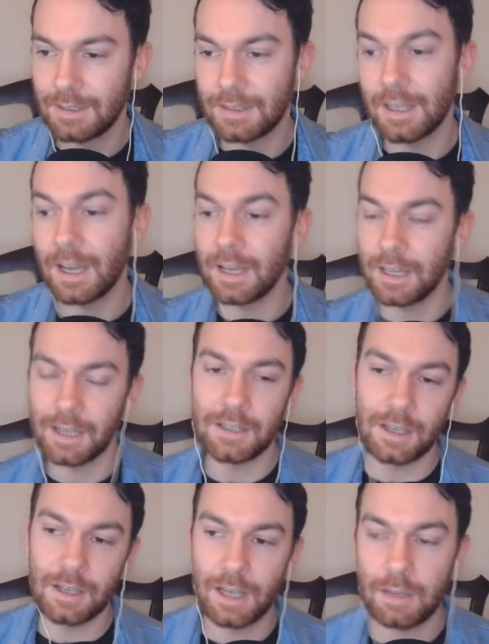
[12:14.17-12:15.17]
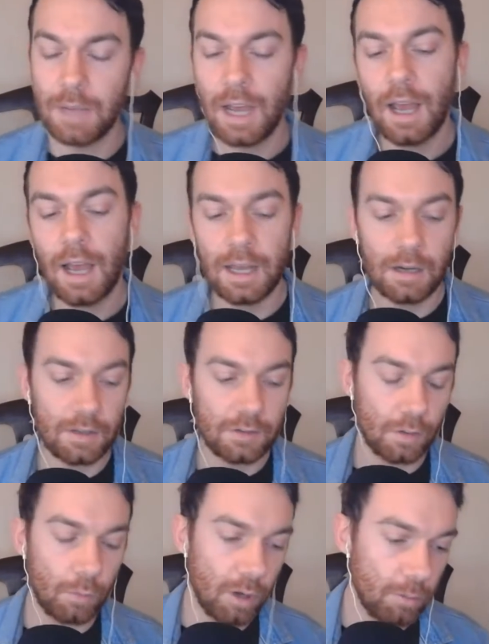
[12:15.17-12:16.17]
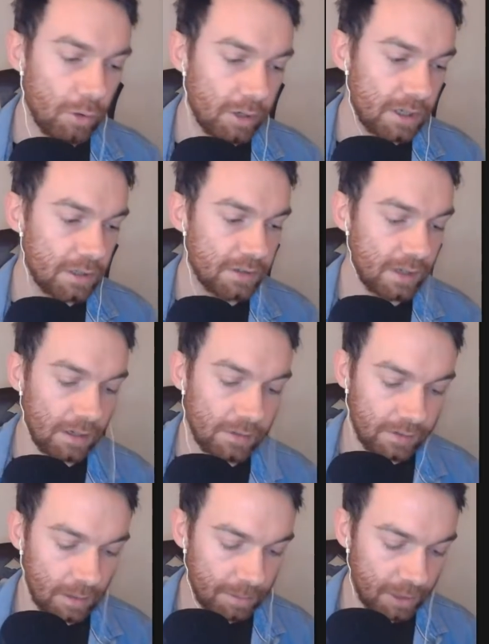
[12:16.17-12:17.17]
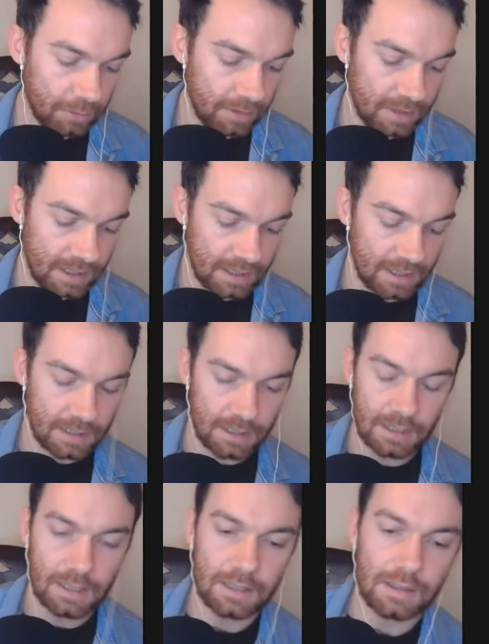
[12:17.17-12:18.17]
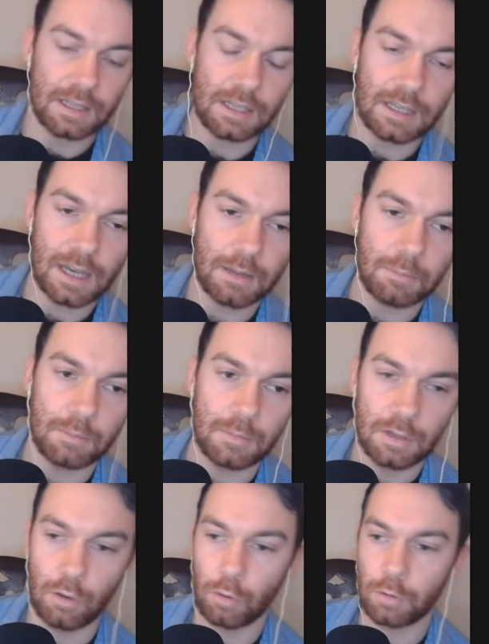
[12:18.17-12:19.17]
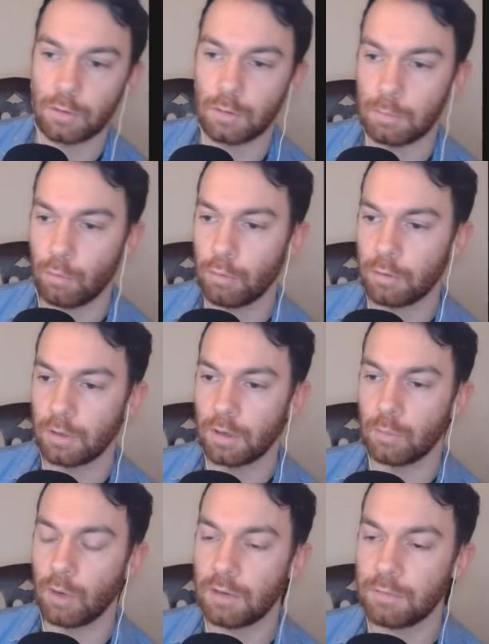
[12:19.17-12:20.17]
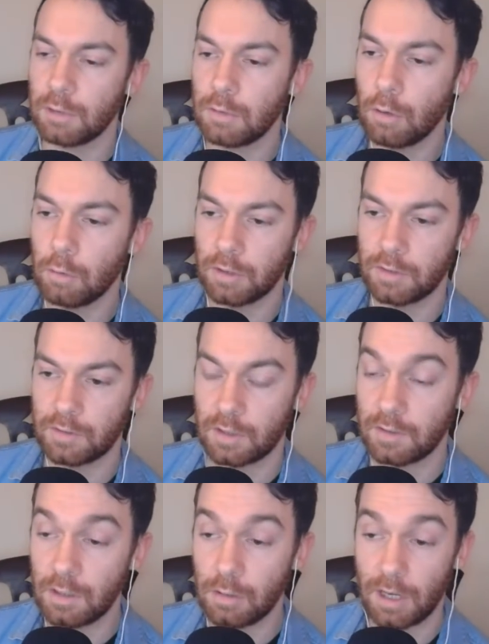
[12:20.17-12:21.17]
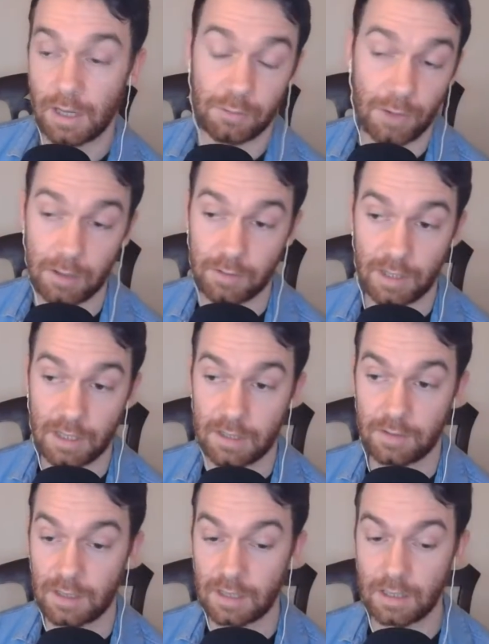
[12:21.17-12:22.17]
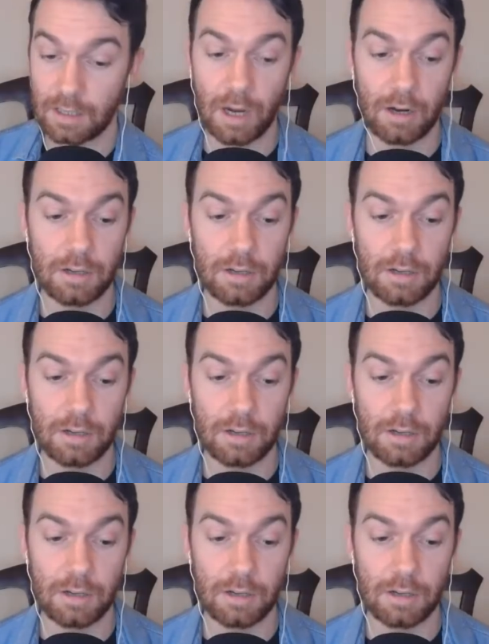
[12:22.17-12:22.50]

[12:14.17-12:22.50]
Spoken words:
Yeah. And so, what more can you tell us about the northern border? What have you noticed? Because you, as far as I can see, you are.